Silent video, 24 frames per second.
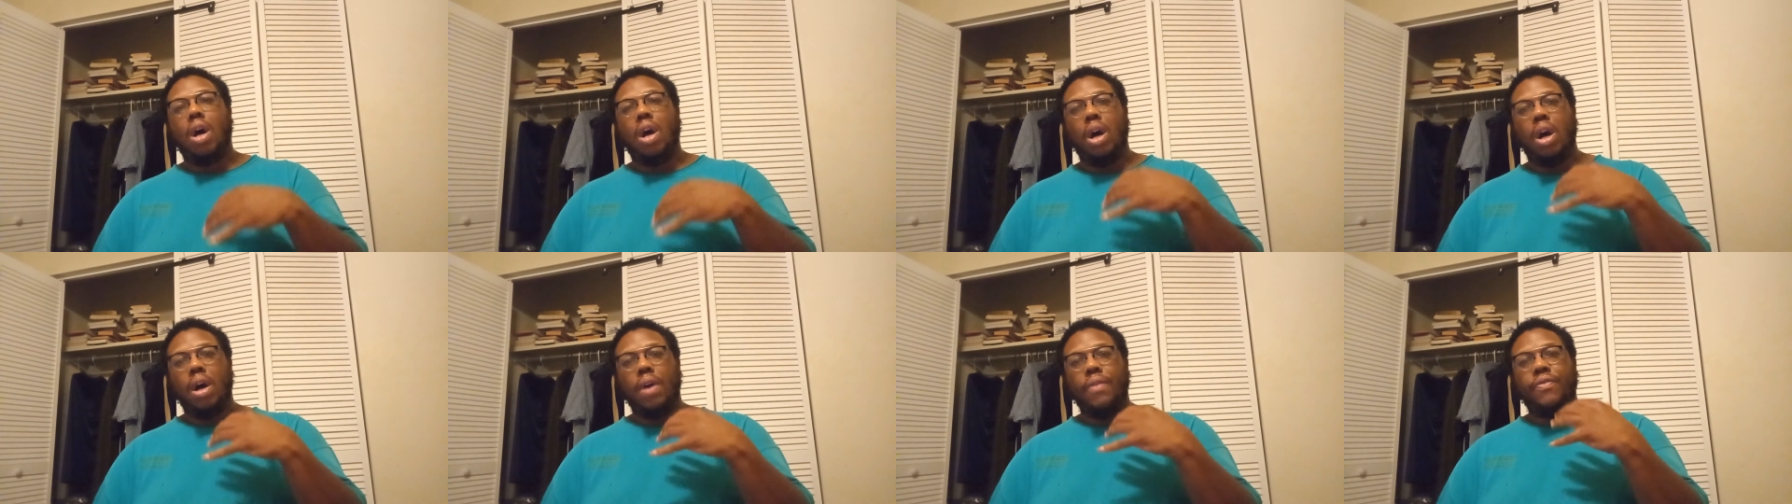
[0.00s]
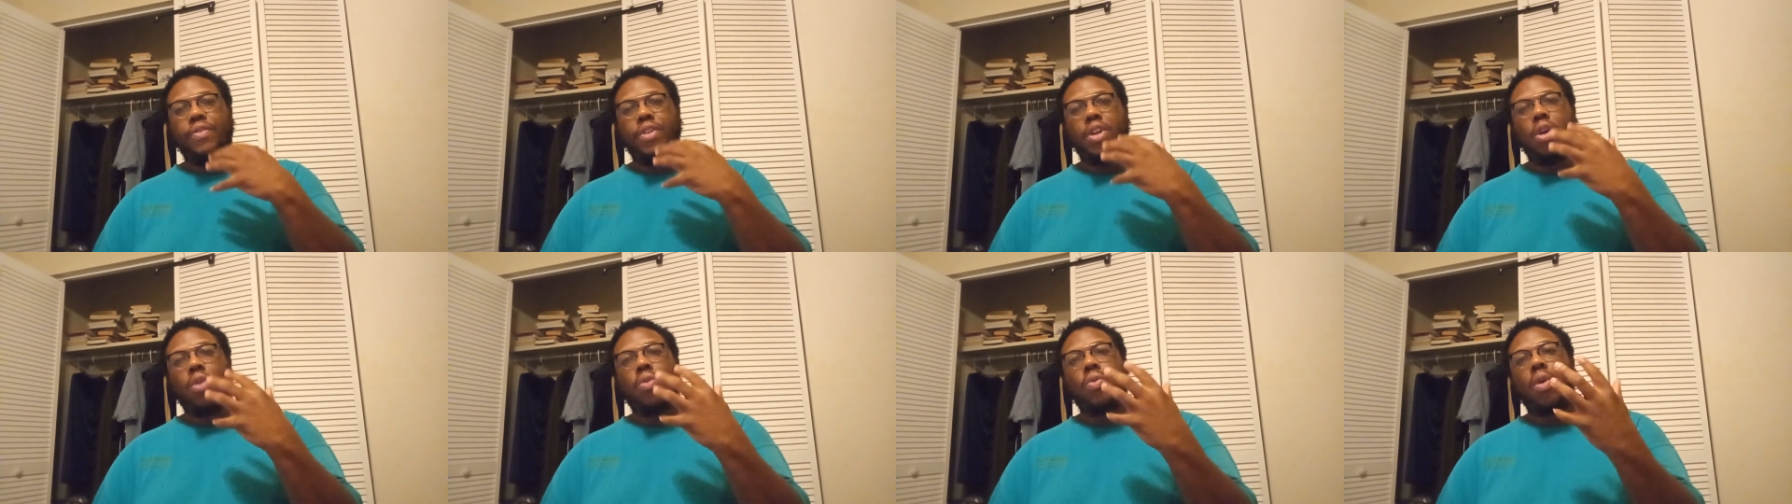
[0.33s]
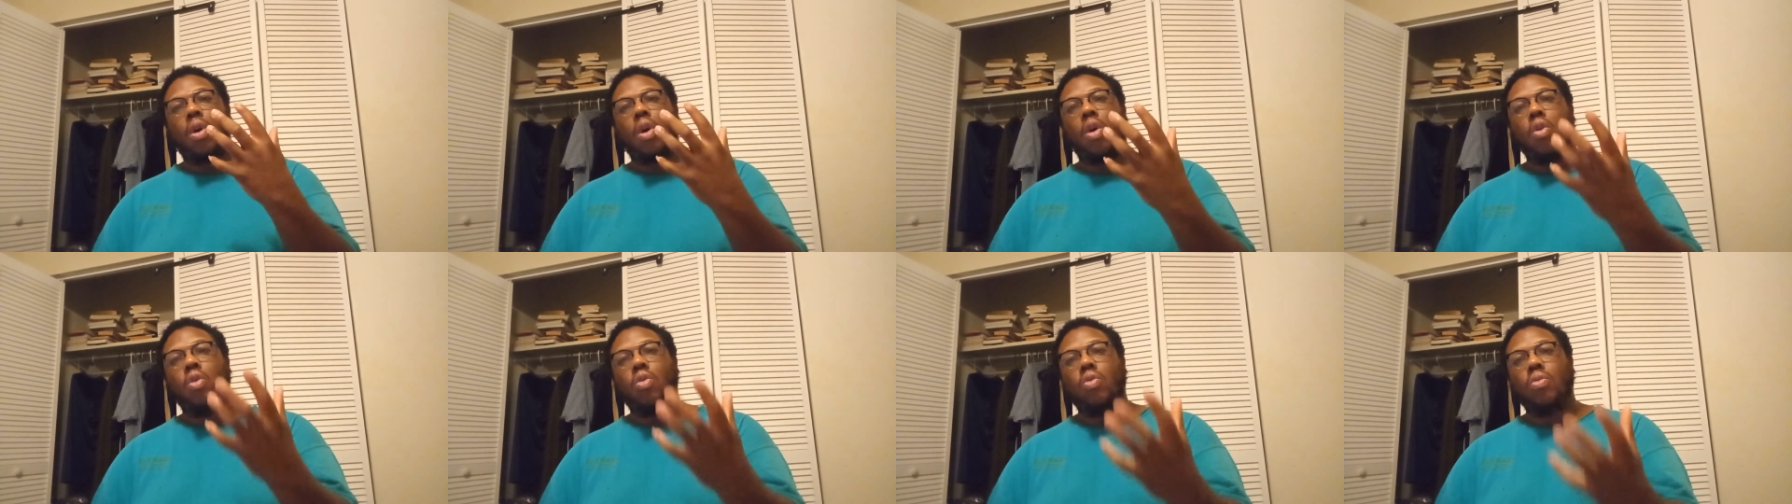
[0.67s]
of your
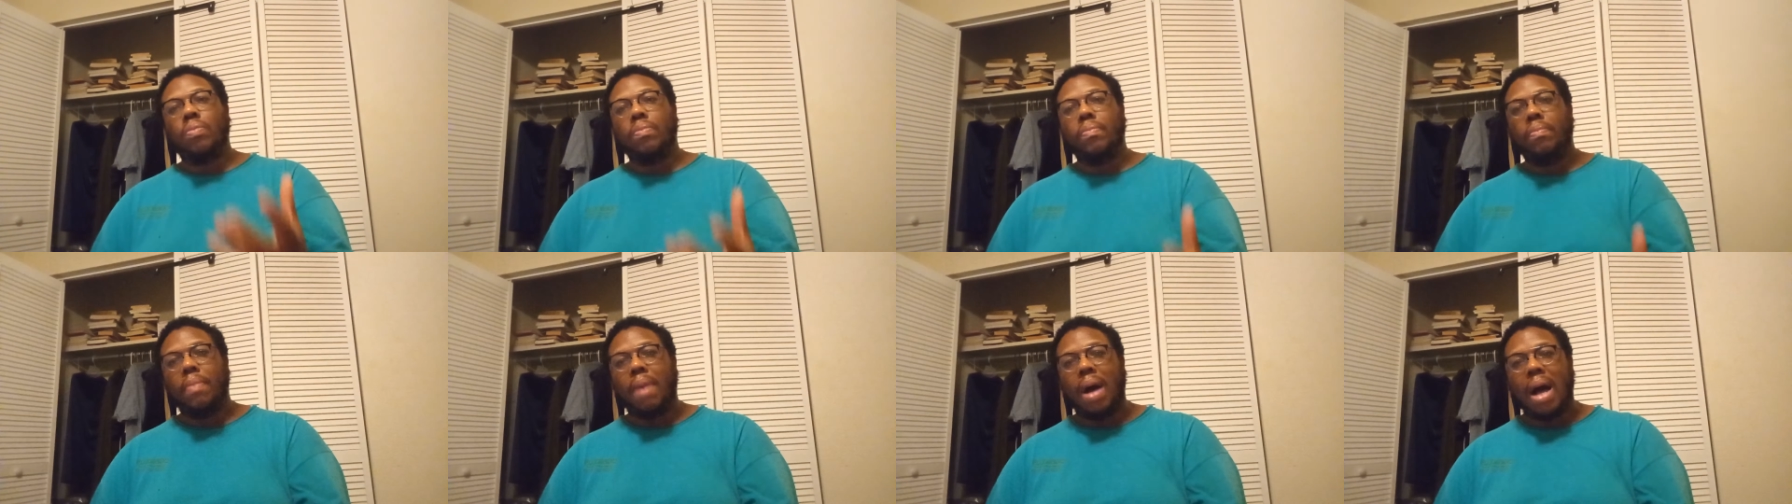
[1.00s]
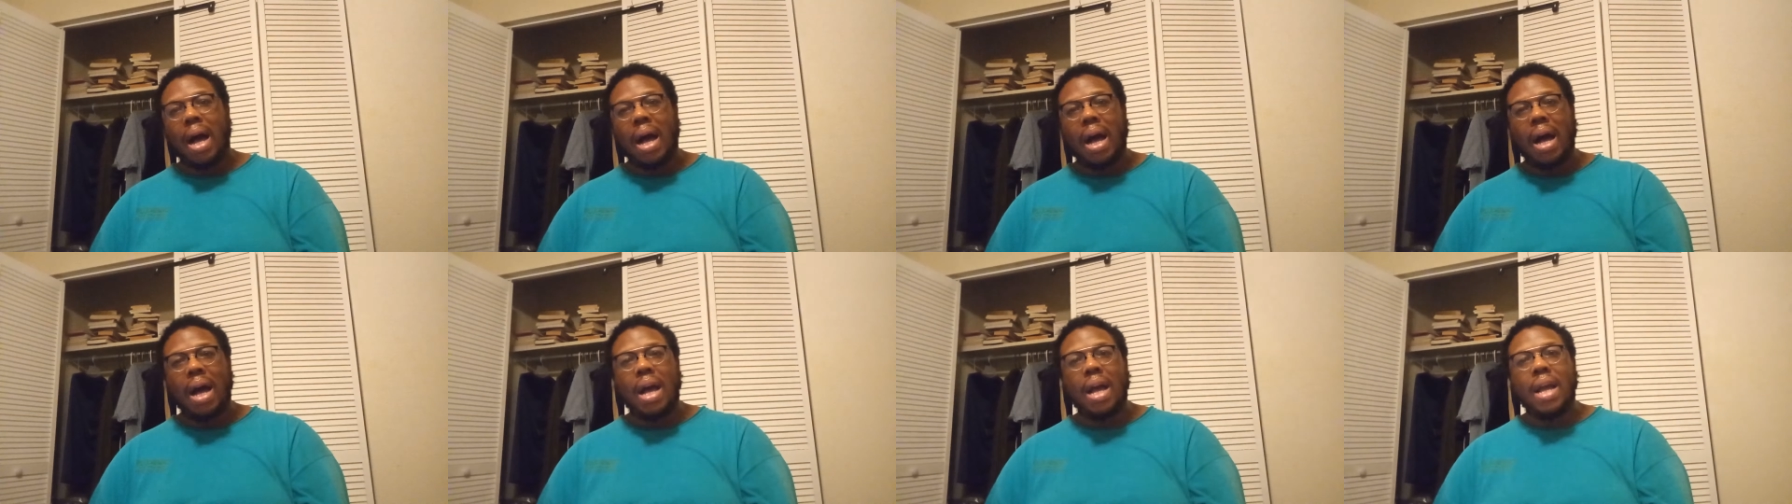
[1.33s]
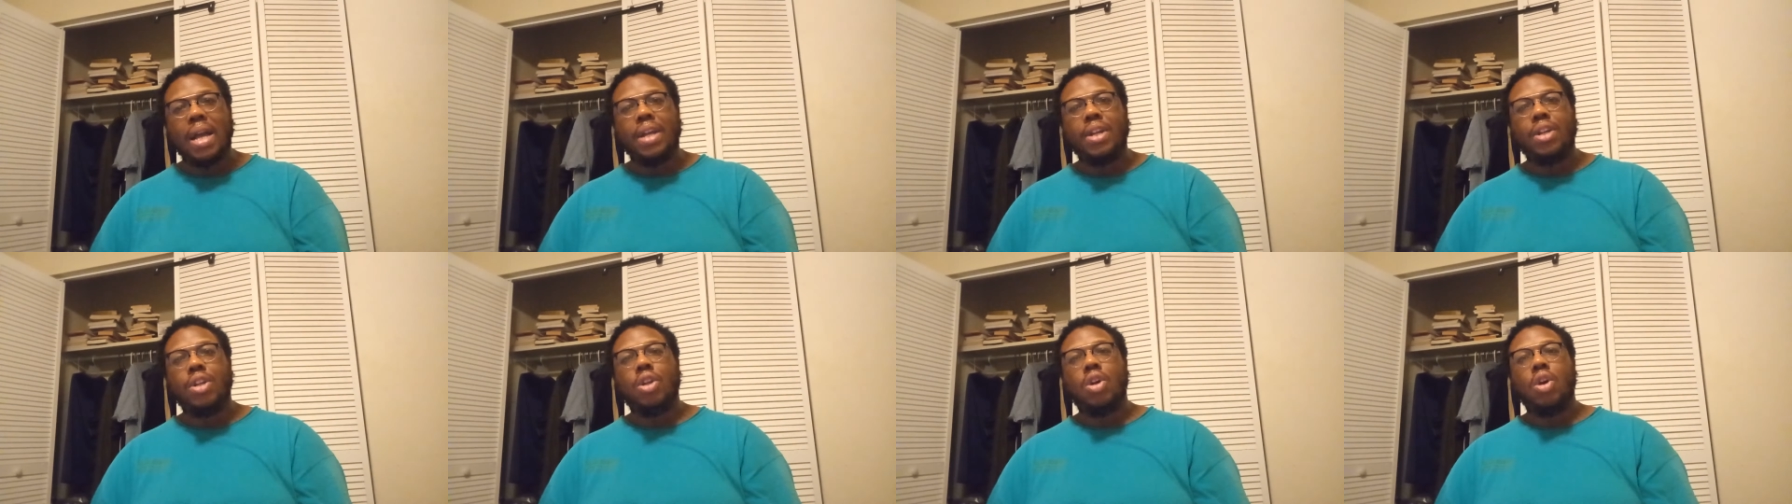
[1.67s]
own
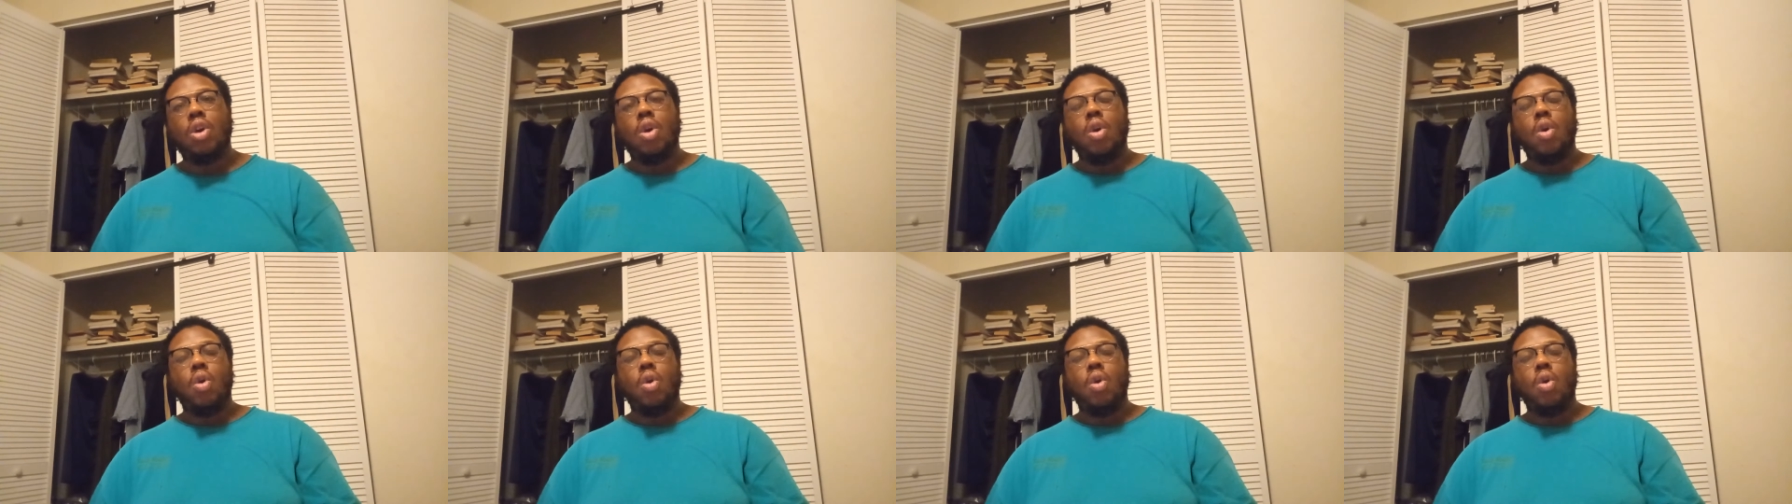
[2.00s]
mind